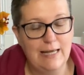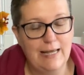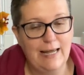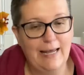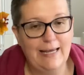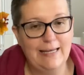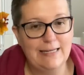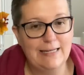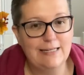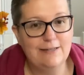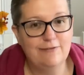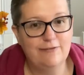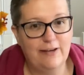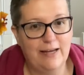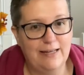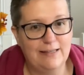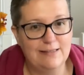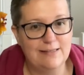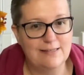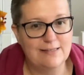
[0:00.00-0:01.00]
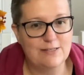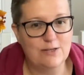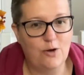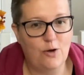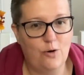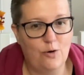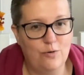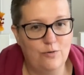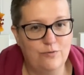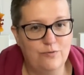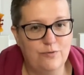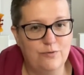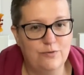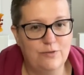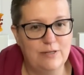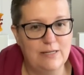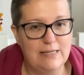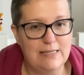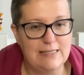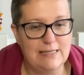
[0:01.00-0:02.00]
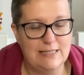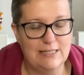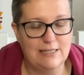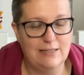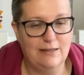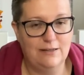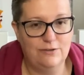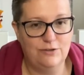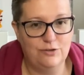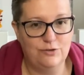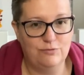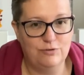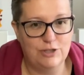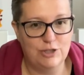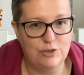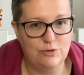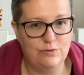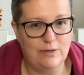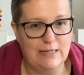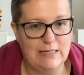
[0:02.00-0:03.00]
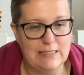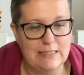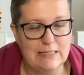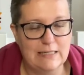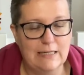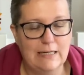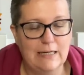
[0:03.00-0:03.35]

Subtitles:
in advance of the Stitch in London retreat.